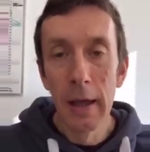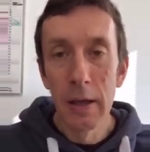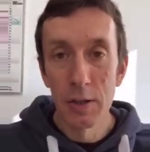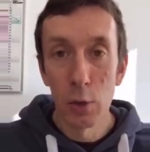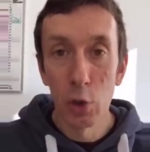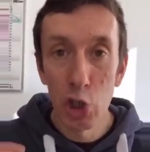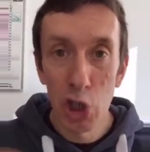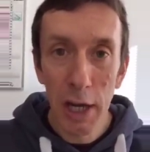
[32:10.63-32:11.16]

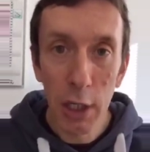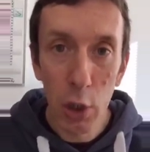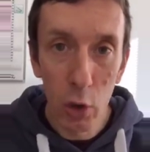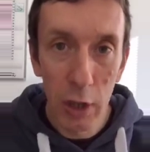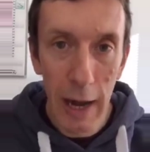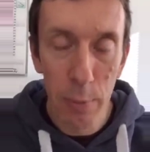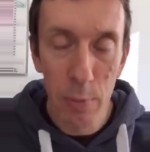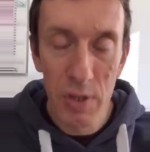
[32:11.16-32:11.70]
So check your
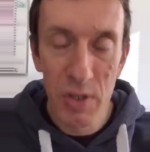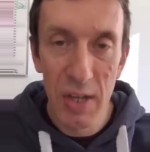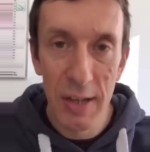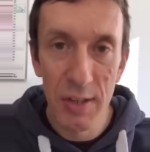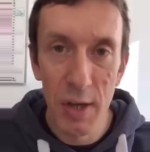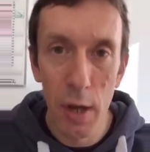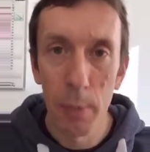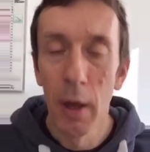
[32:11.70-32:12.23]
camera
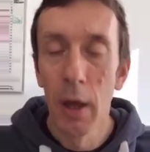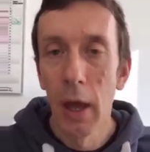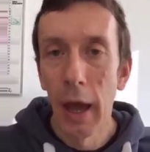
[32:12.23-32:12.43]
setup,